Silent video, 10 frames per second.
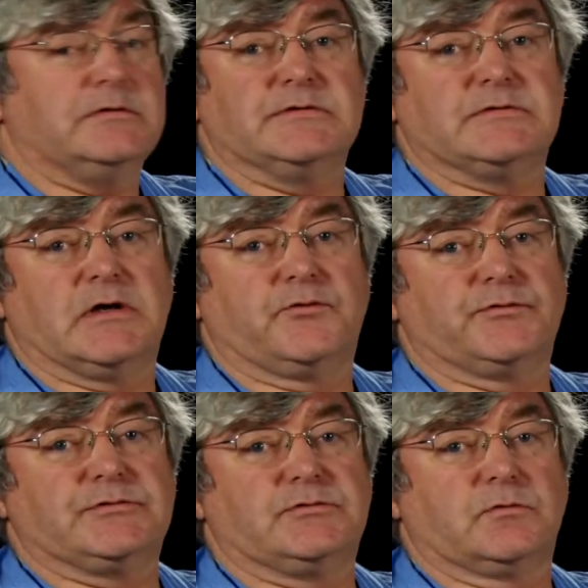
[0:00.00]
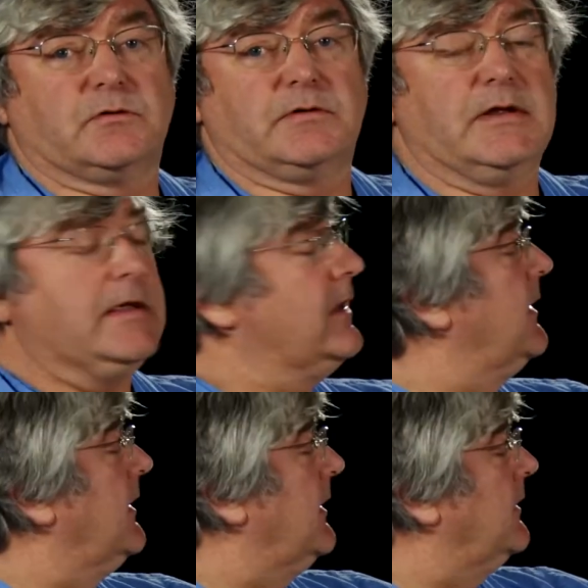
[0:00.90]
is not restored.
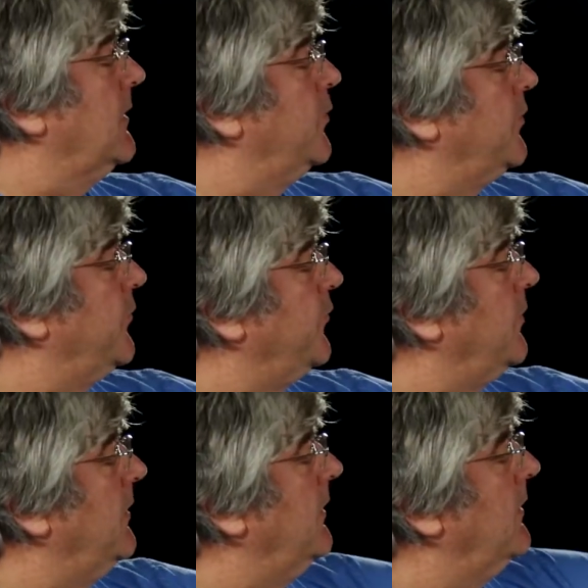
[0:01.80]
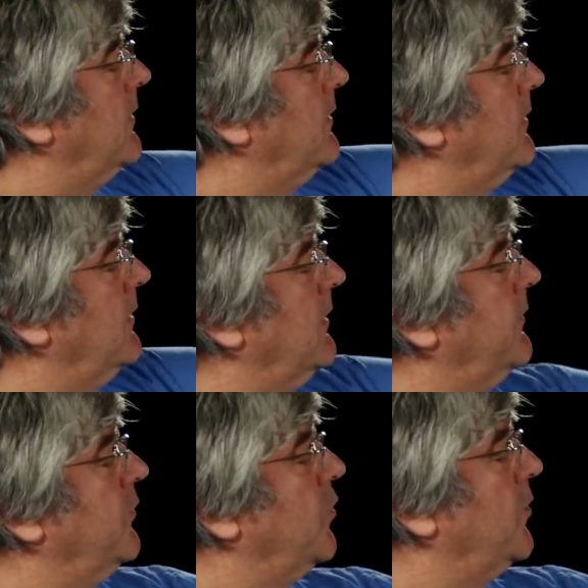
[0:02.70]
And number three,
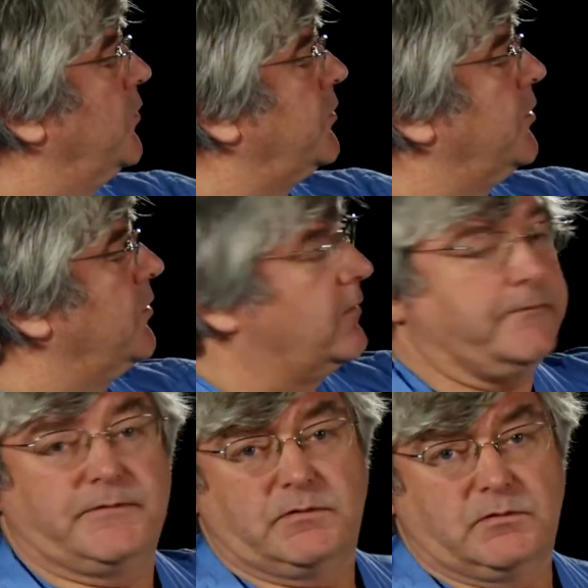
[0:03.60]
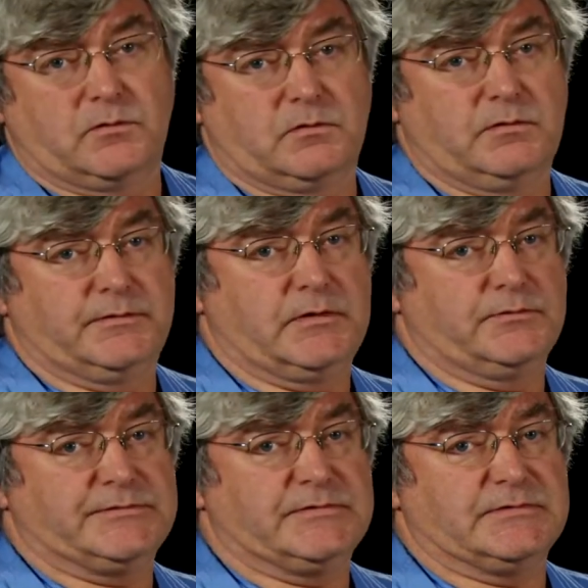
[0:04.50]
the normal curve or
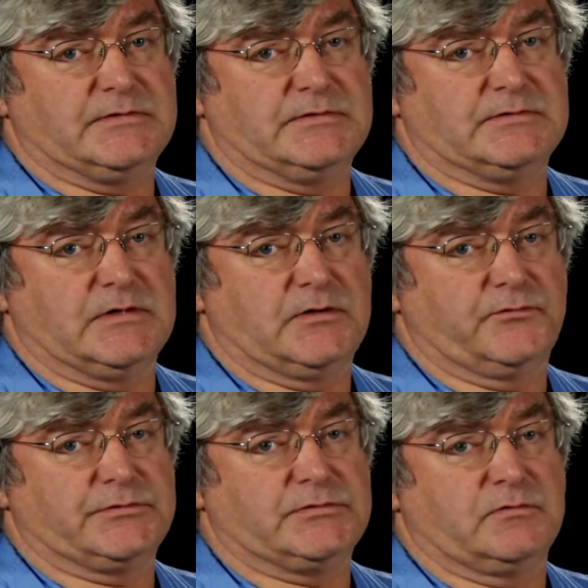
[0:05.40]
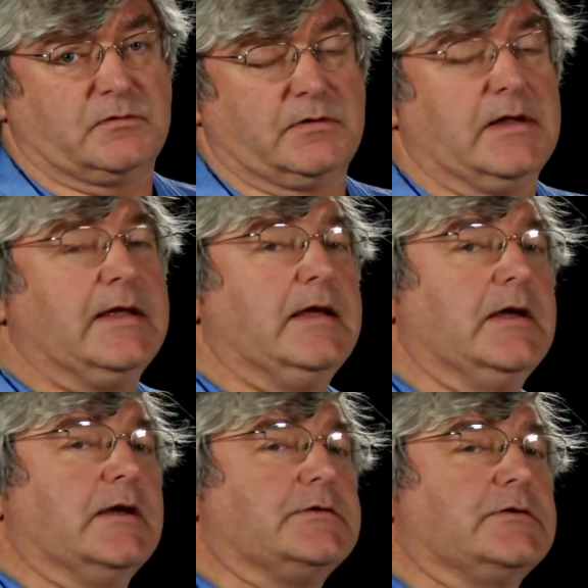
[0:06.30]
lordosis is not restored.
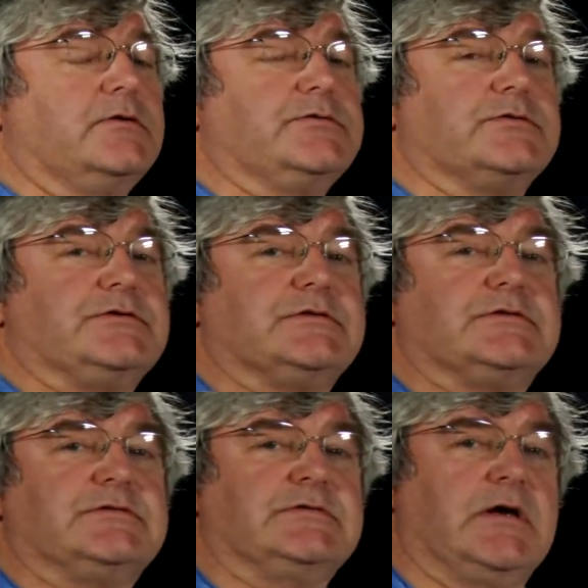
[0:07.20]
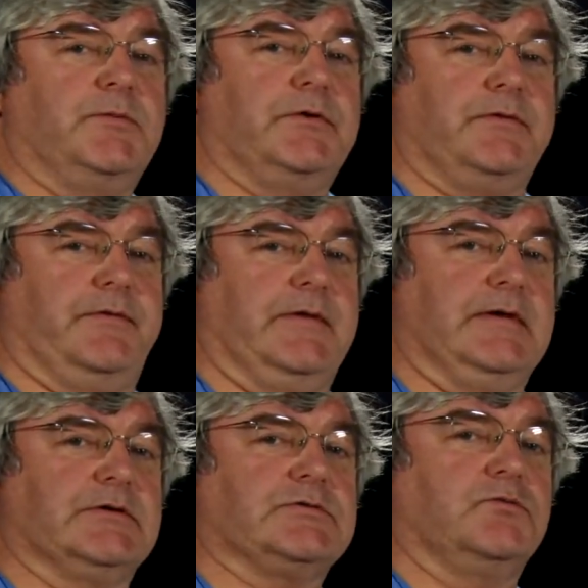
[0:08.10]
So those are just some of the
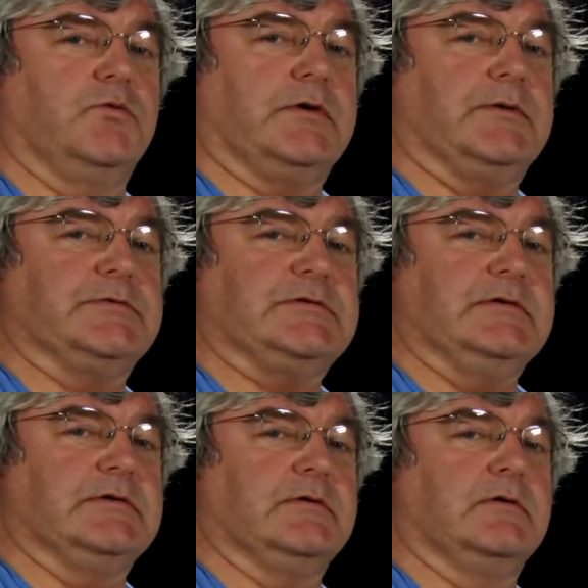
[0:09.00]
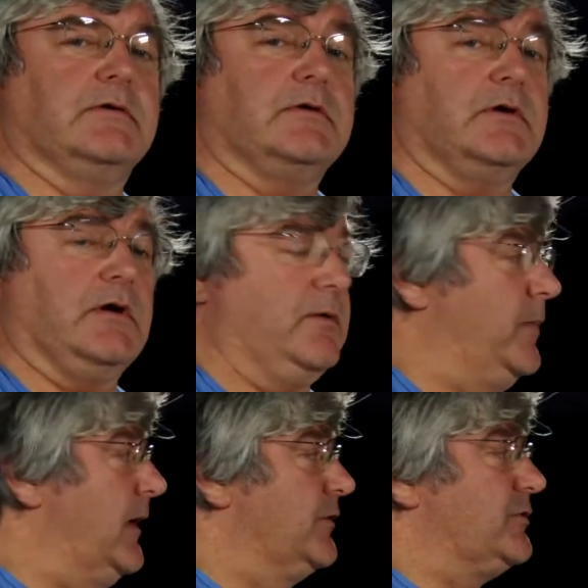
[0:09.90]
things when I'm seeing a
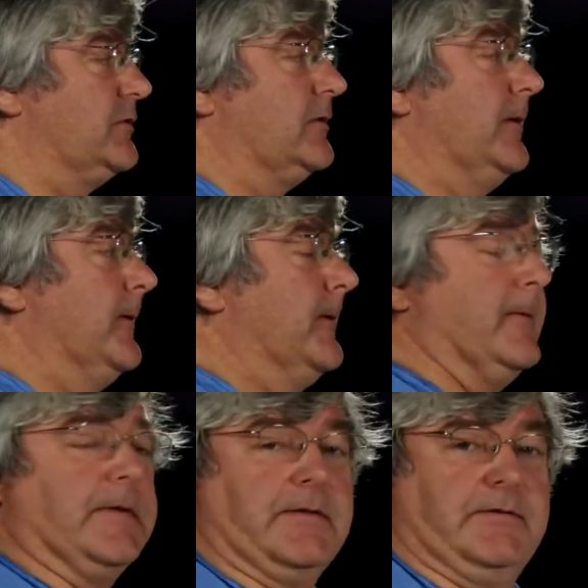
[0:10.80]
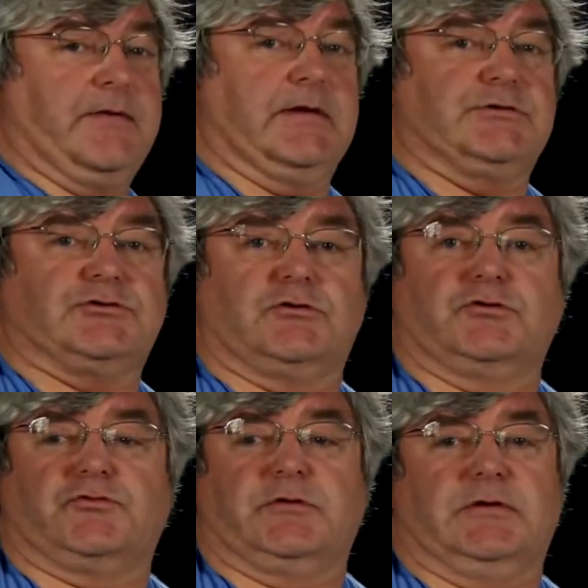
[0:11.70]
patient and they've had
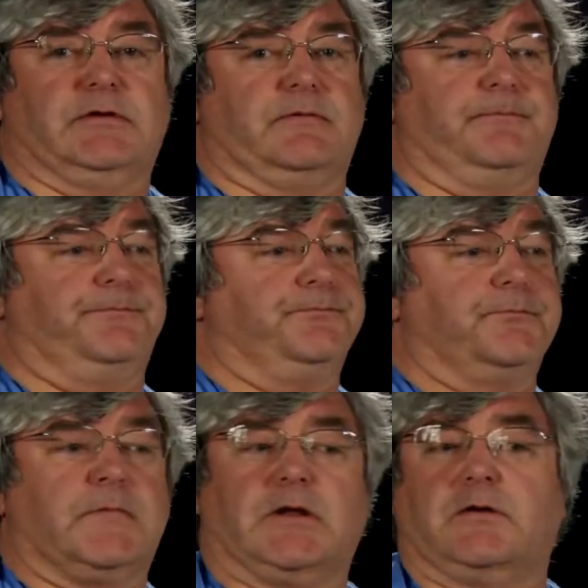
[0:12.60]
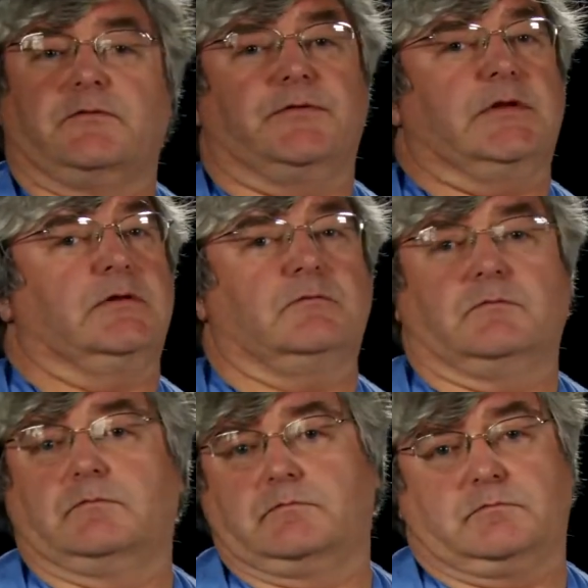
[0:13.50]
surgery and everything